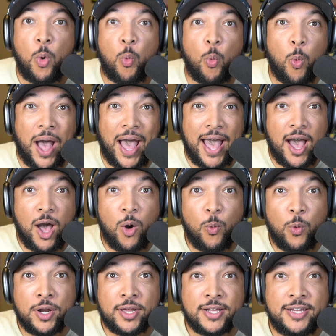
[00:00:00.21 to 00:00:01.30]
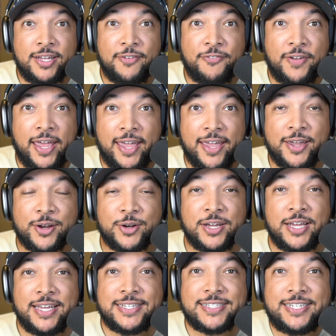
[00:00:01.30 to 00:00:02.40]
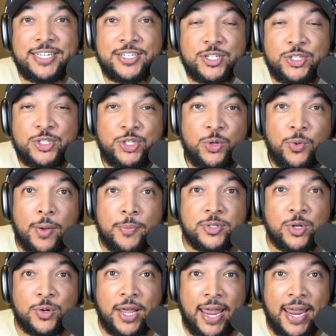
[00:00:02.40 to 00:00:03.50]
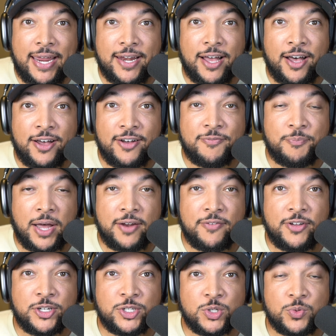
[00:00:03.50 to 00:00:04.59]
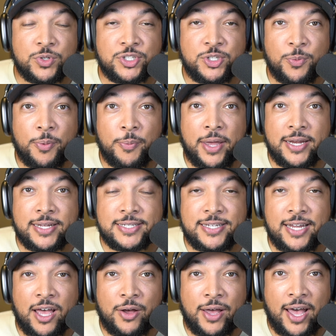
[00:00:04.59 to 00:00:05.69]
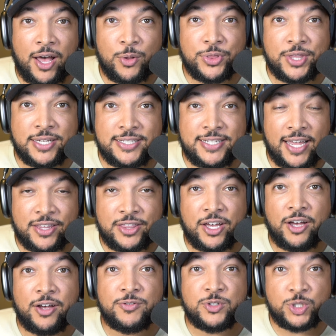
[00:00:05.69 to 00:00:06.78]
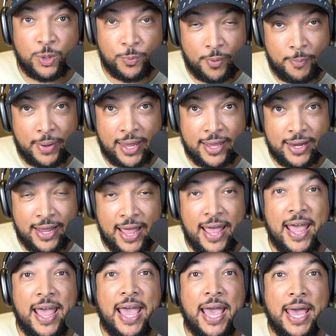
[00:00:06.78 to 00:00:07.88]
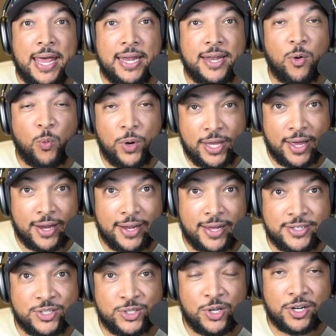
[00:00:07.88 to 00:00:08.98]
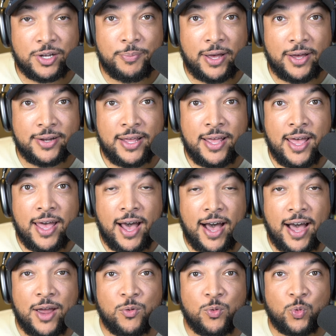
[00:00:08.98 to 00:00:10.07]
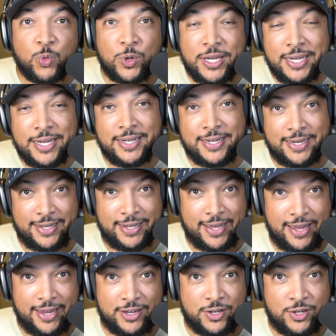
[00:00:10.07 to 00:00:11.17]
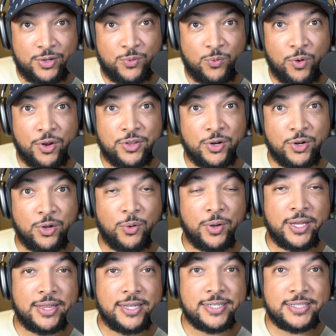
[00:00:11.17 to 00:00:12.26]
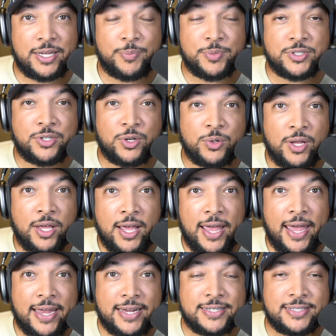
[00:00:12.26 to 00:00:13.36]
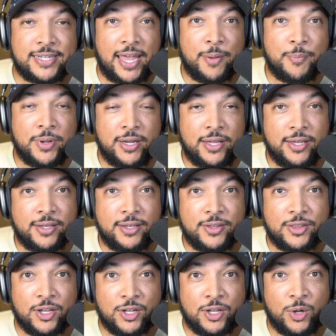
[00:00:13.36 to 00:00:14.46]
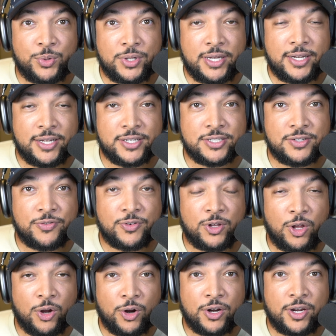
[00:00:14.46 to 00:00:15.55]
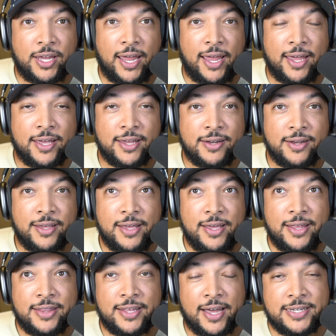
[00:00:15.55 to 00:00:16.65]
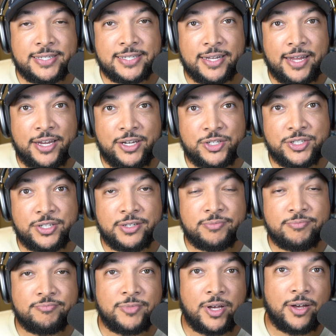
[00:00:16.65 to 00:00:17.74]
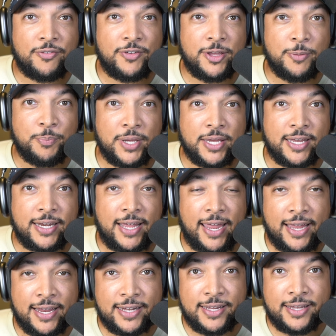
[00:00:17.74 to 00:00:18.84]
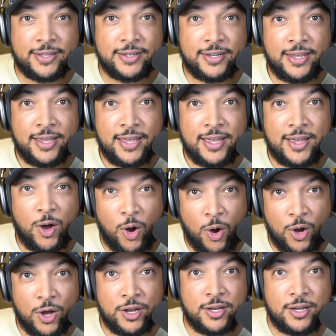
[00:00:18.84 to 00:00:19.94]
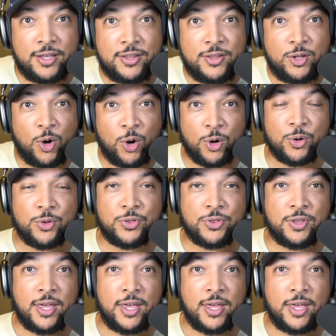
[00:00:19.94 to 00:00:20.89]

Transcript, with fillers: Wow, what a cliffhanger. Season 2, Episode 8 of My Adventures with Superman is now out The Death of Superman, and we got a lot to talk about. I really like where they're going in this episode, examining the loneliness of Clark and the isolation of him being an alien on Earth.